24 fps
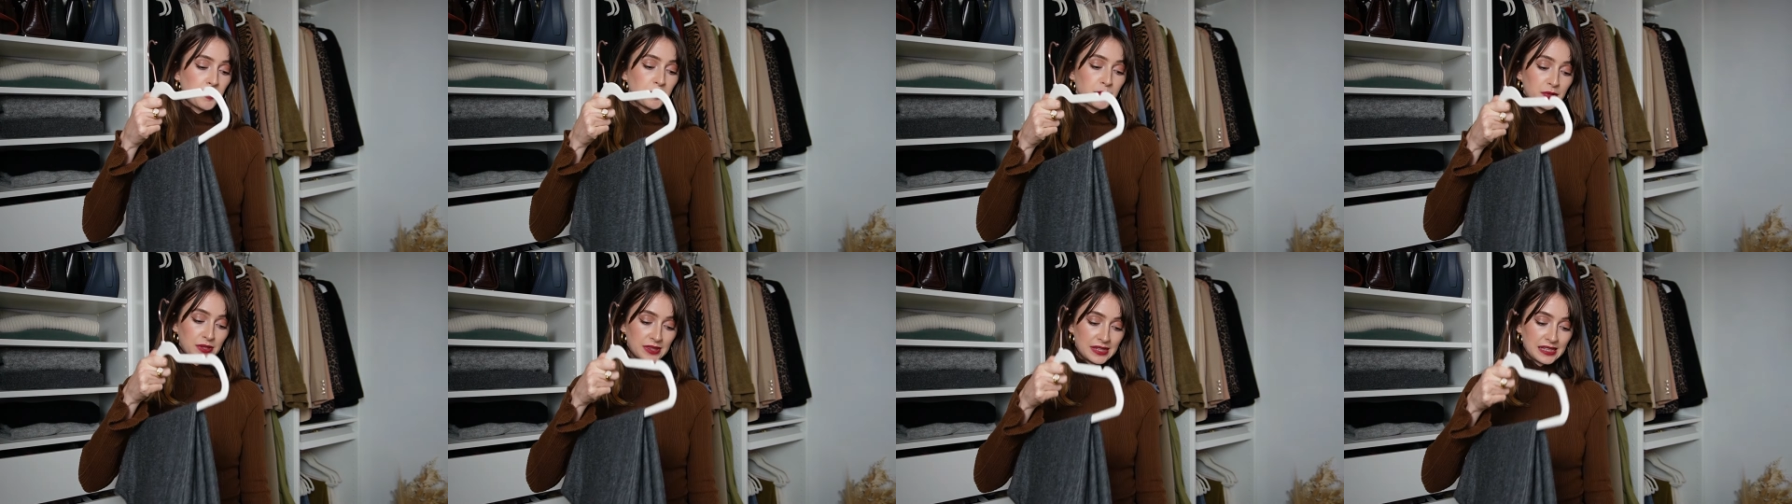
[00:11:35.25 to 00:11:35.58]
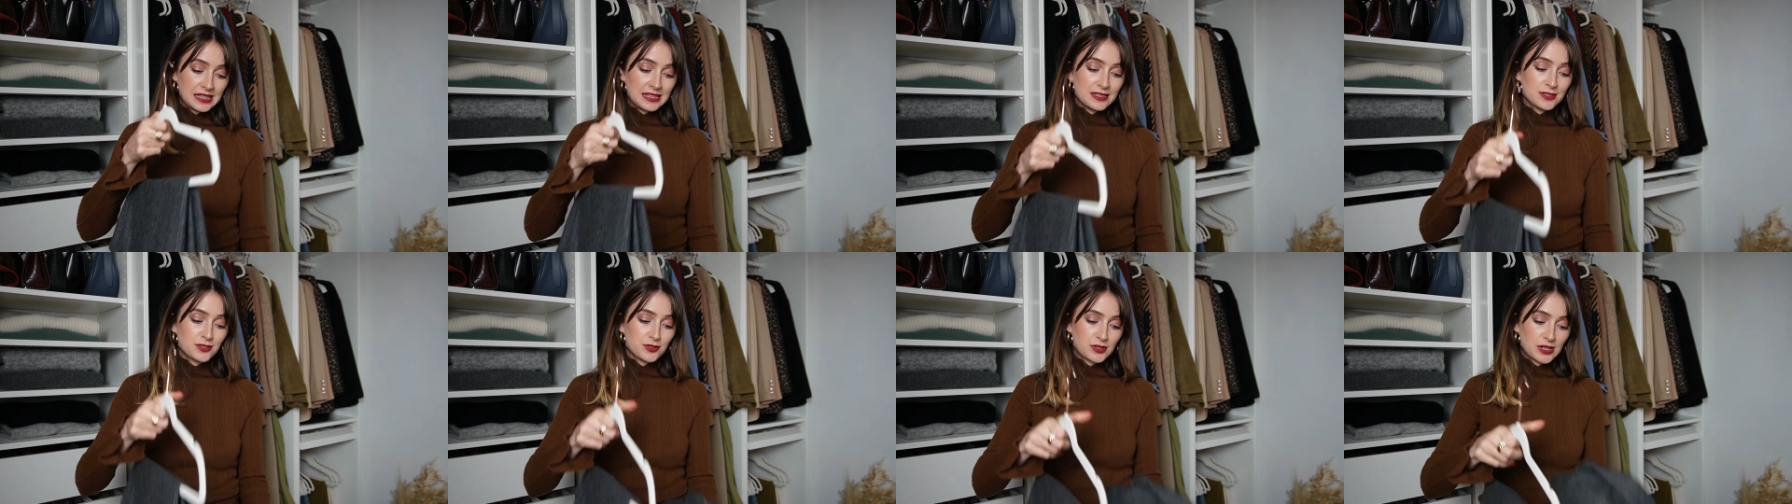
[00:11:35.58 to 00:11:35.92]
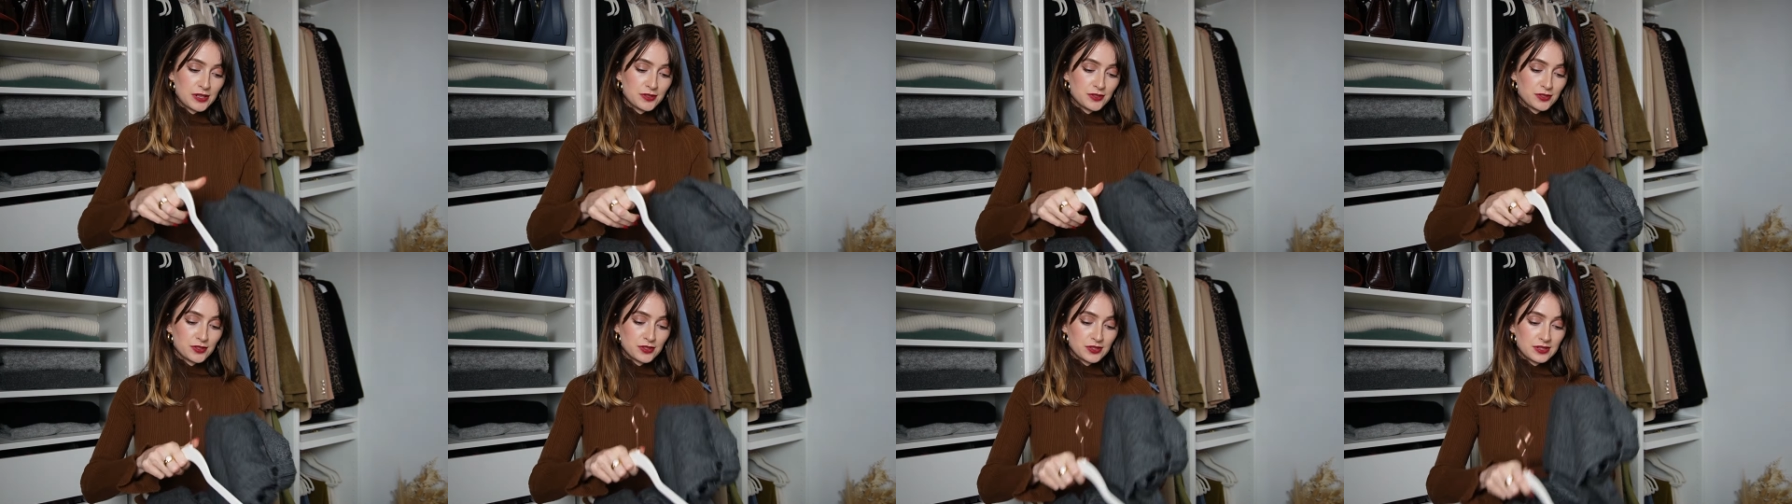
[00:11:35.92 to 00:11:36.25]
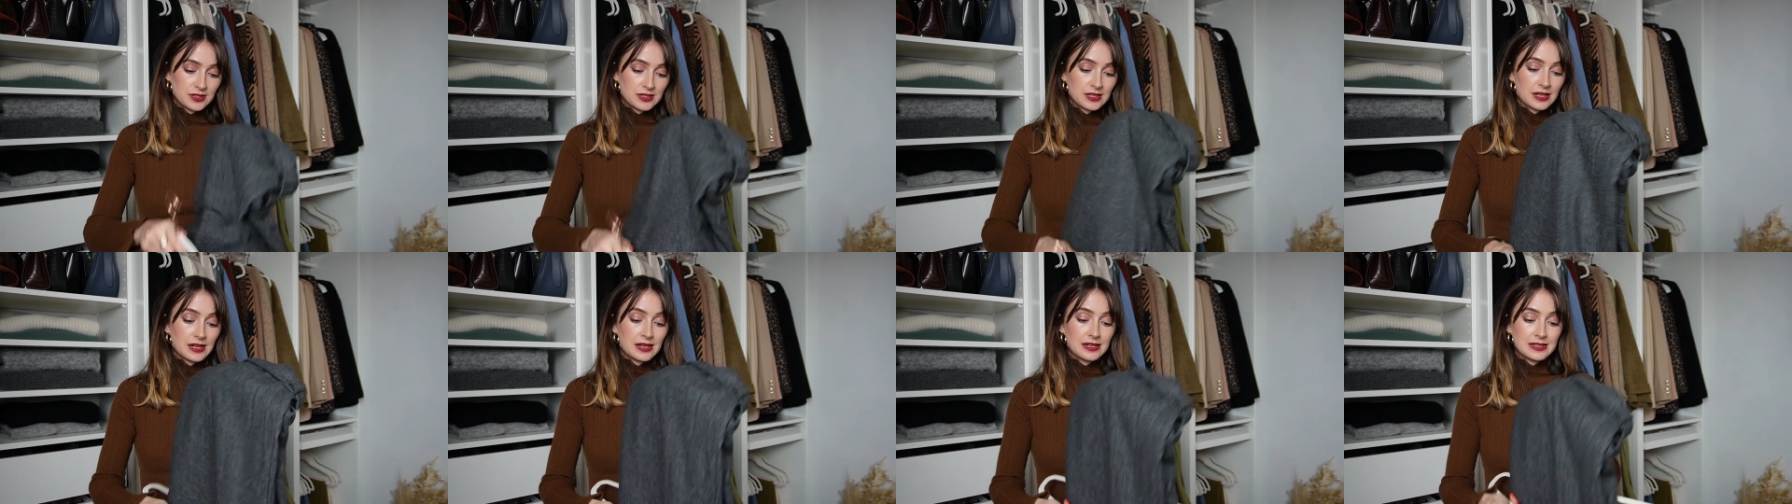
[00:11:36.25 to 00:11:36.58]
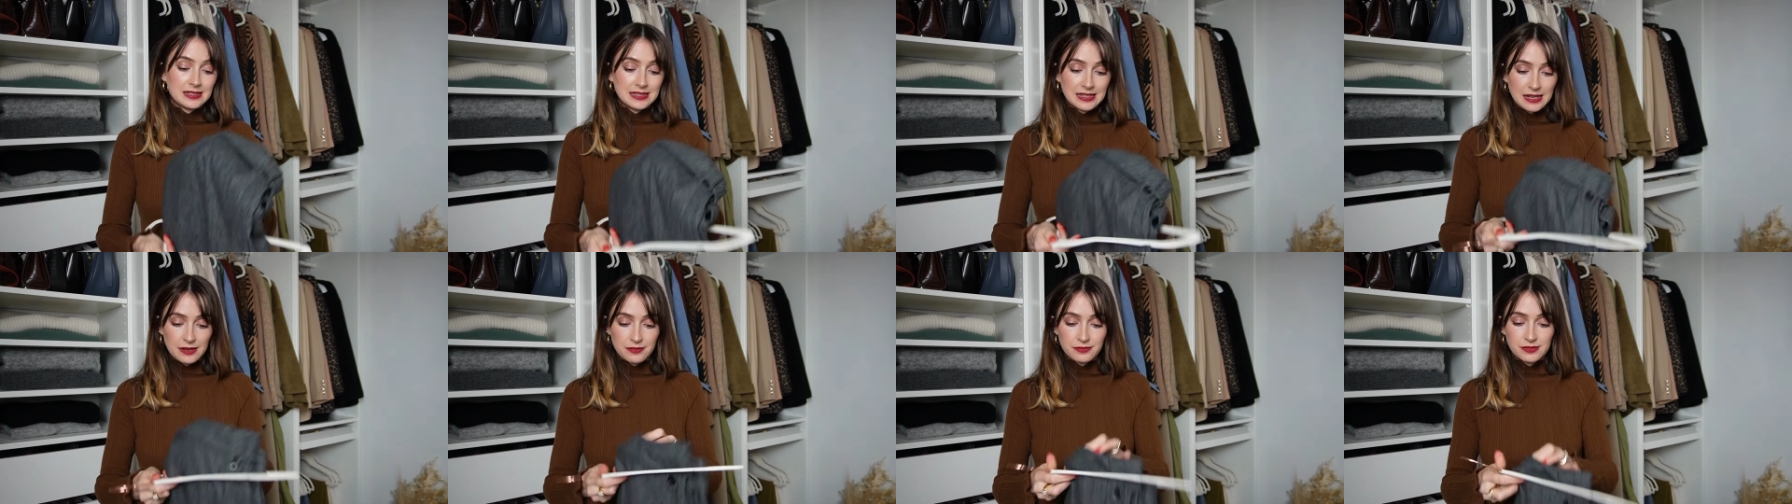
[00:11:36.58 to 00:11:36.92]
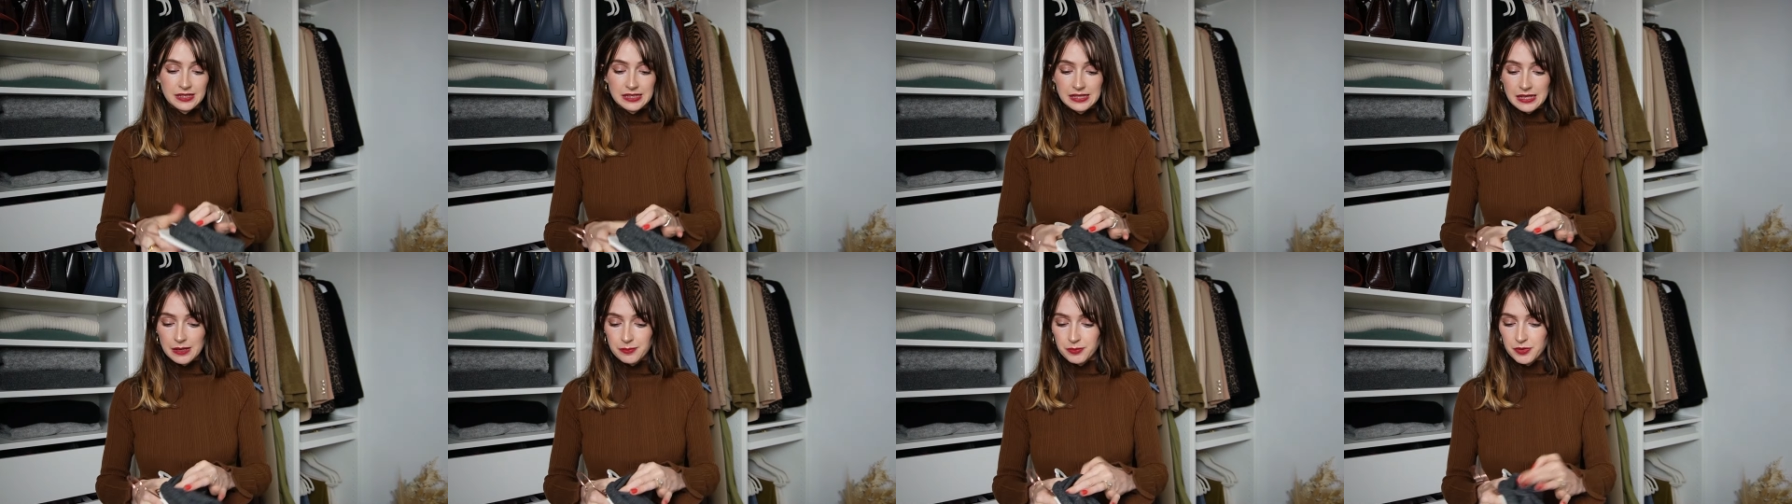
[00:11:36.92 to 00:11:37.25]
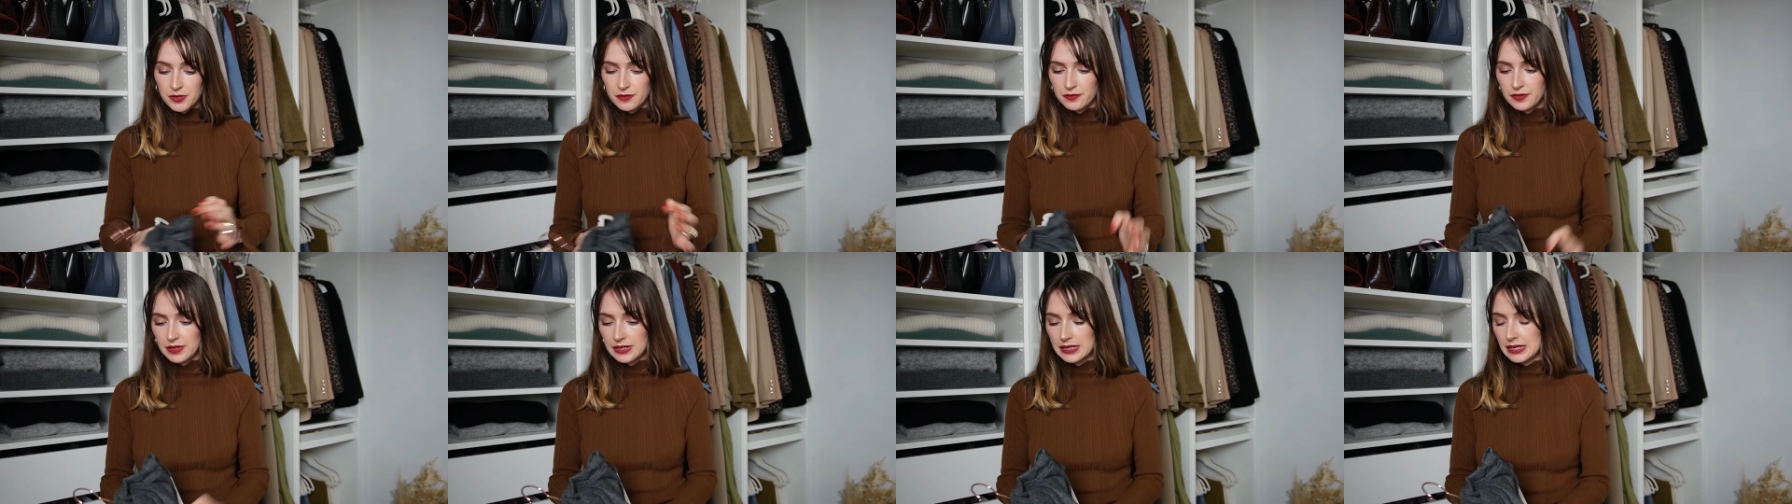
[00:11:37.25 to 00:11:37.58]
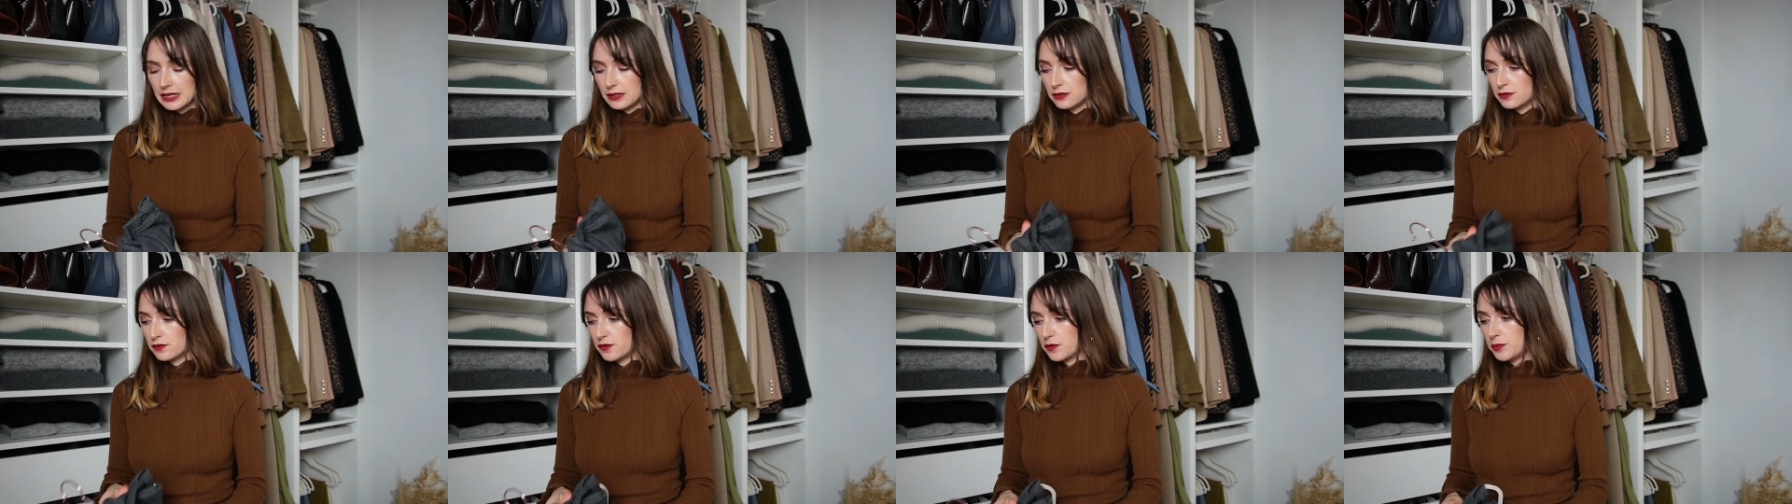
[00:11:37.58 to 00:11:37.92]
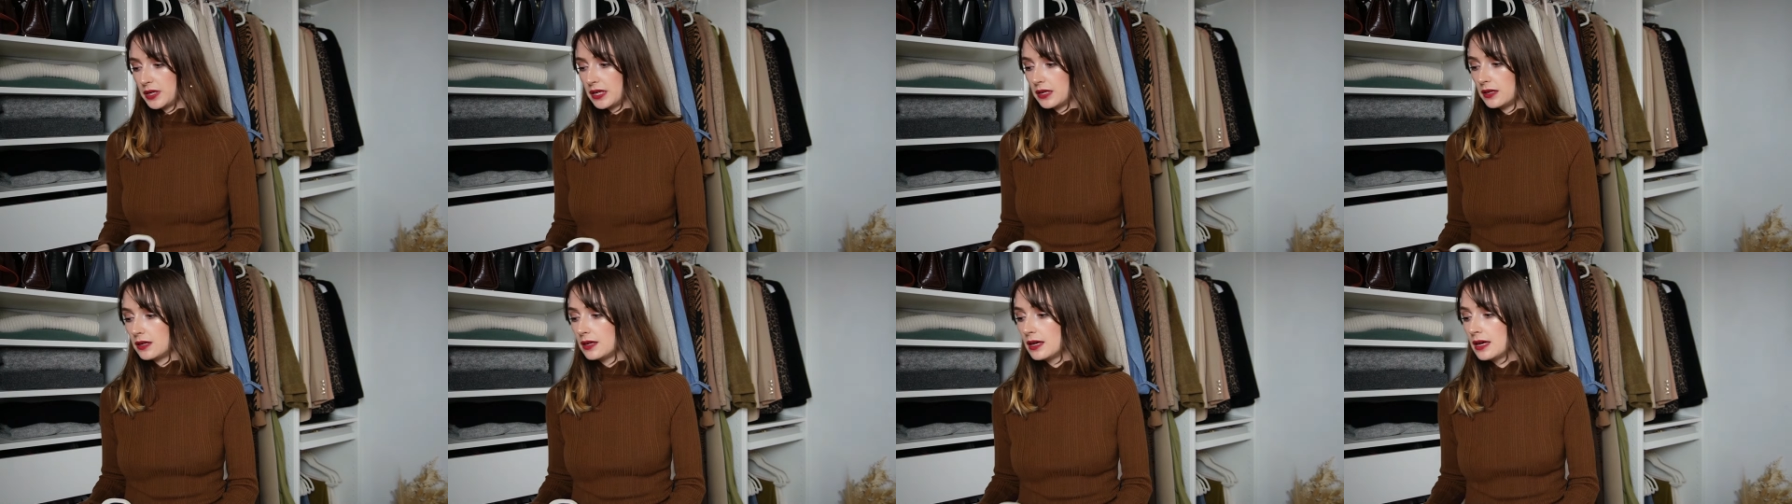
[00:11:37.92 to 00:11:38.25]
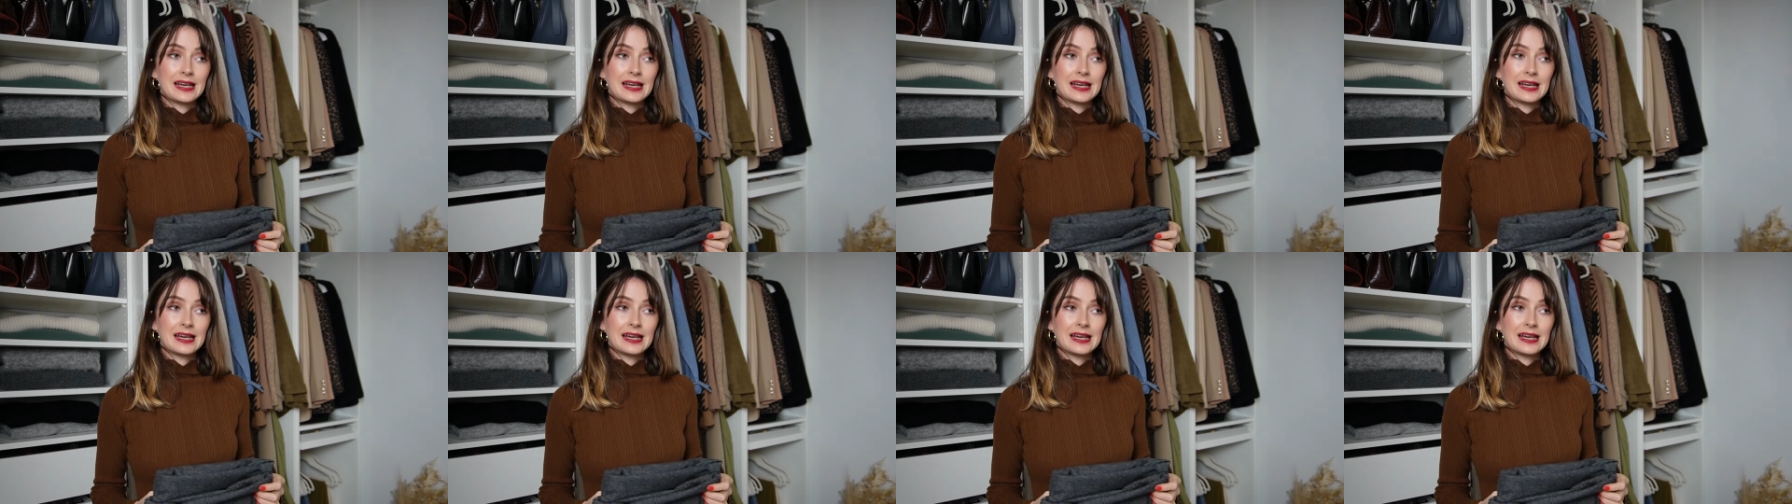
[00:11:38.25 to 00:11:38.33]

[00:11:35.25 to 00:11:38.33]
but these trousers are definitely that perfect length for me.